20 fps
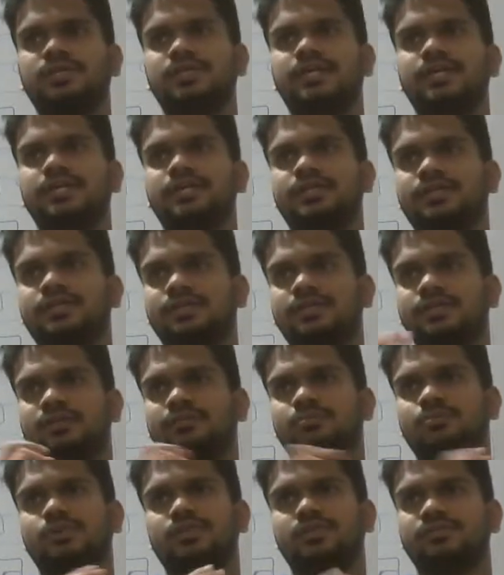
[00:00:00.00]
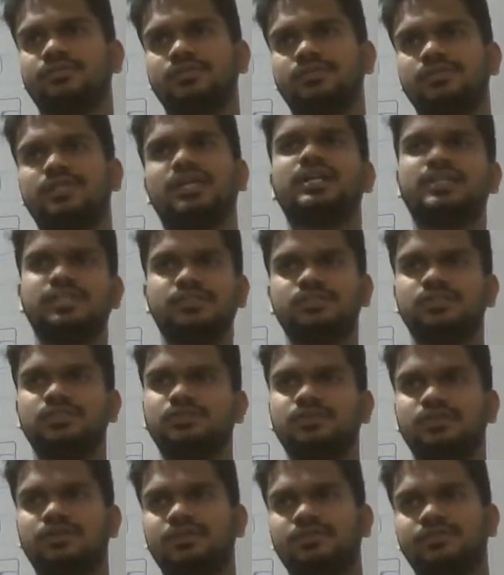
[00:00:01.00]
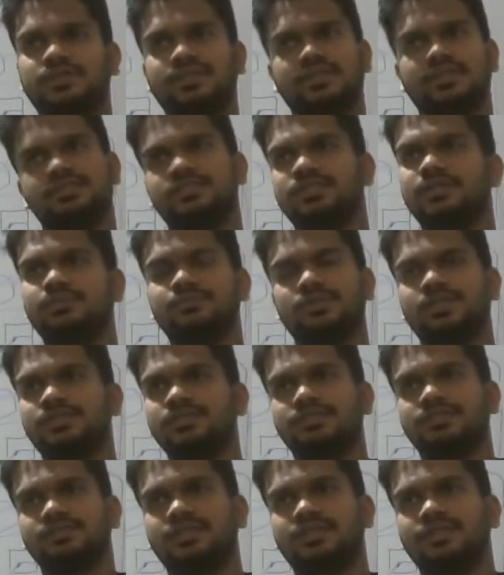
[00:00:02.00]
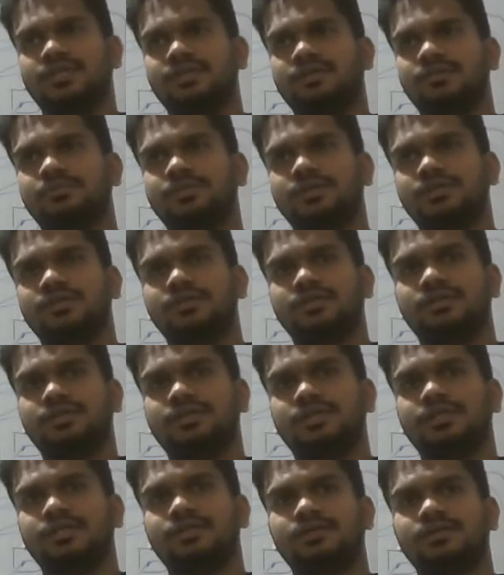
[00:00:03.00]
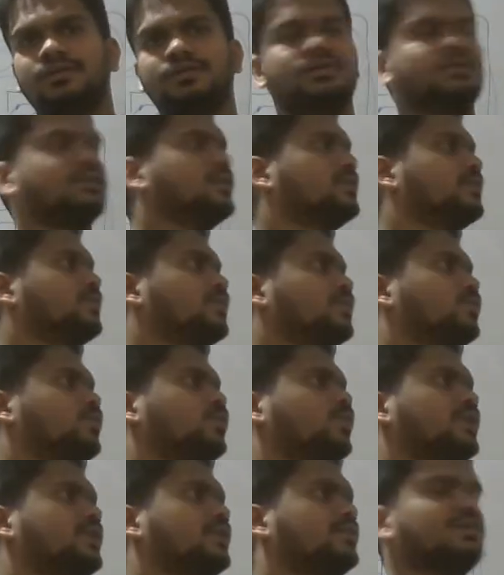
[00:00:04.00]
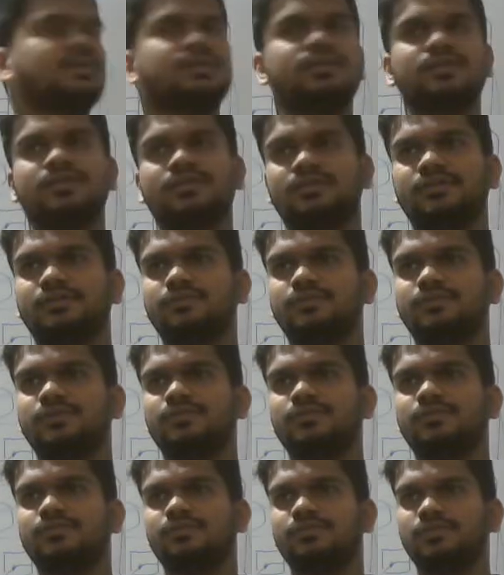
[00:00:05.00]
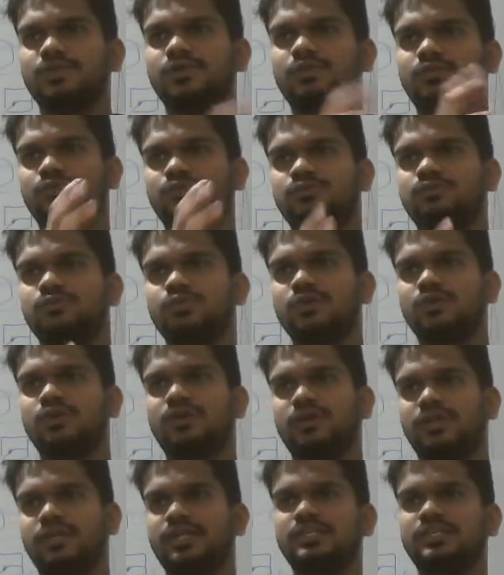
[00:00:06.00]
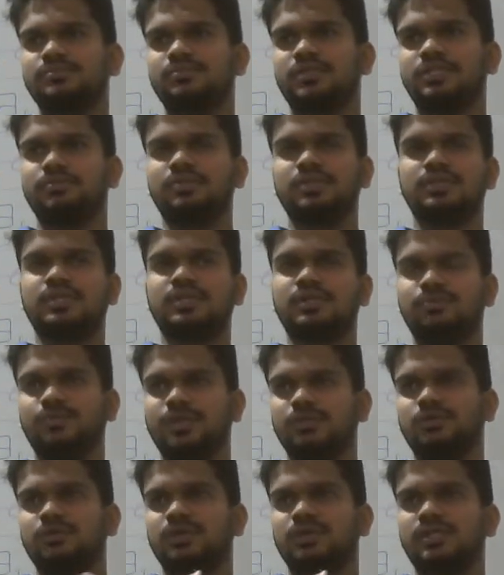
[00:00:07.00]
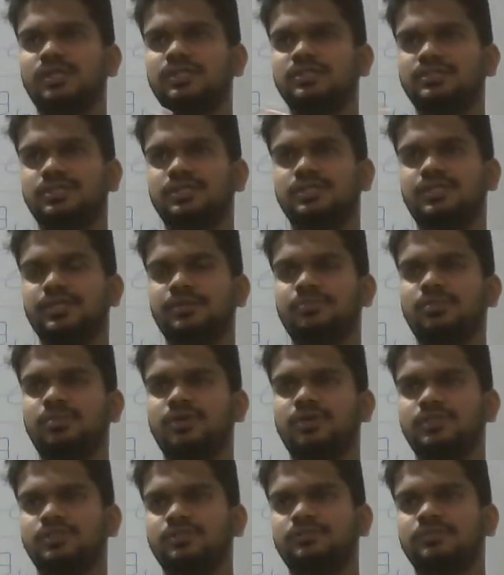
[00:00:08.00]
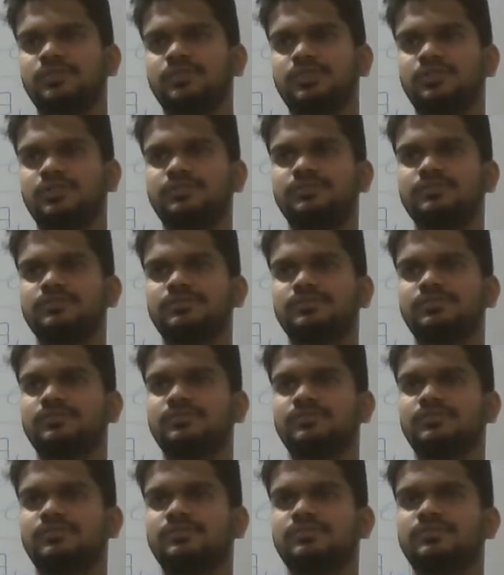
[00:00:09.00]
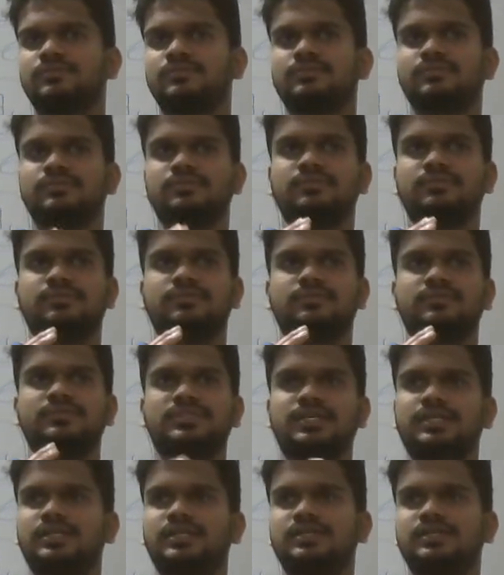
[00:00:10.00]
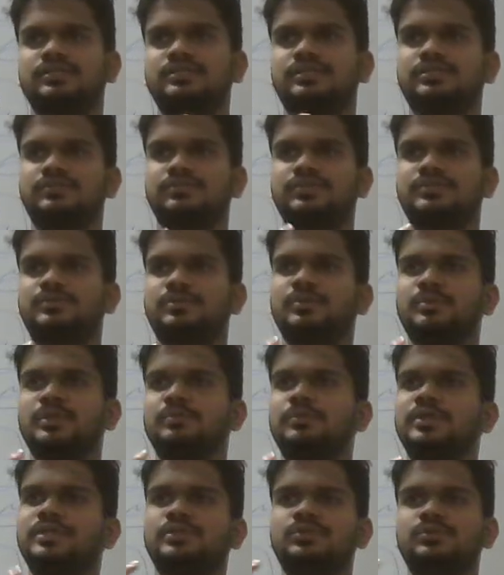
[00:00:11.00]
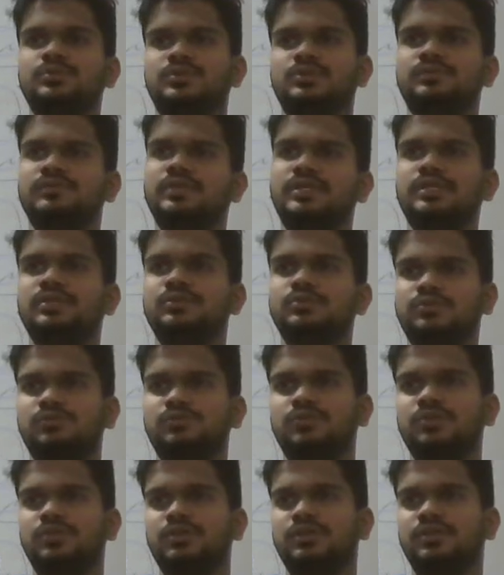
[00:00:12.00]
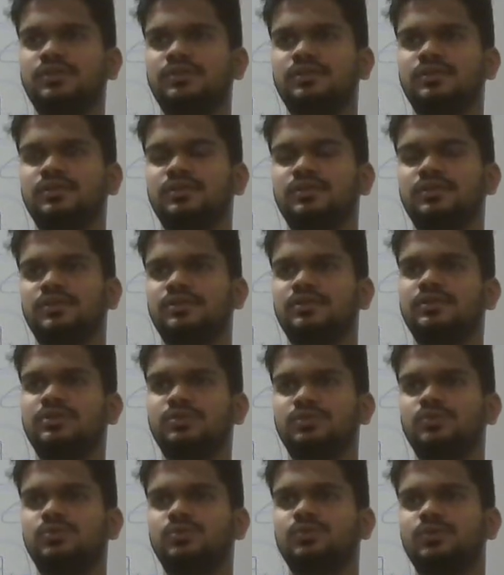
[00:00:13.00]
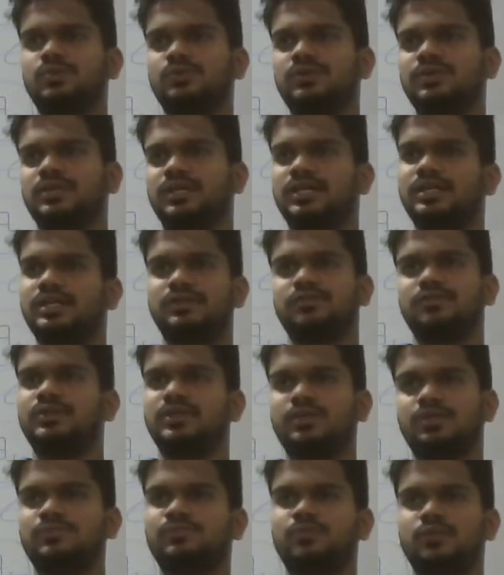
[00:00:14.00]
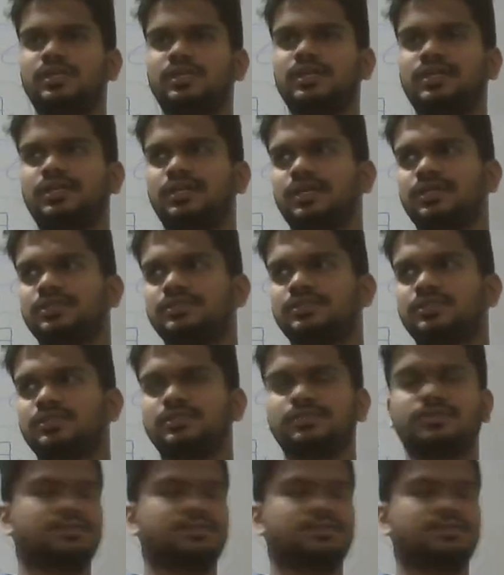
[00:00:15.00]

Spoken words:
get important features. Attention, you are aware, right? Same as NLP. Like whatever the full context might be there, but only certain parts of the sentences which will be very useful to for the end task.